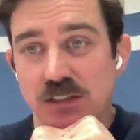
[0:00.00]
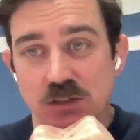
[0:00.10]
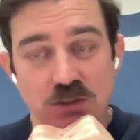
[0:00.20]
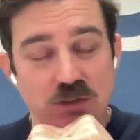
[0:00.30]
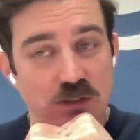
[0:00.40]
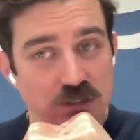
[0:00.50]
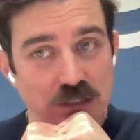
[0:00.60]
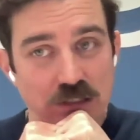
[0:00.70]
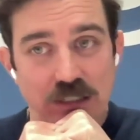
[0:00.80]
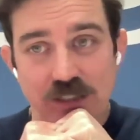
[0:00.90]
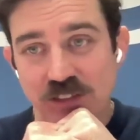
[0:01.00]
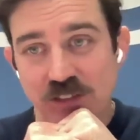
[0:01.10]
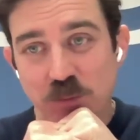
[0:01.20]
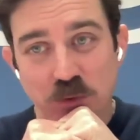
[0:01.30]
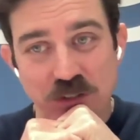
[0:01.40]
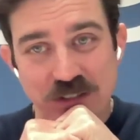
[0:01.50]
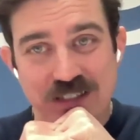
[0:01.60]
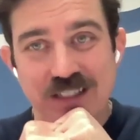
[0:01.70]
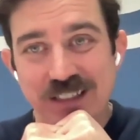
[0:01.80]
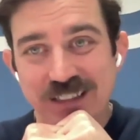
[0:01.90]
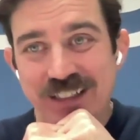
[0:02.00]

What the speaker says: So there's certainly a lot of different points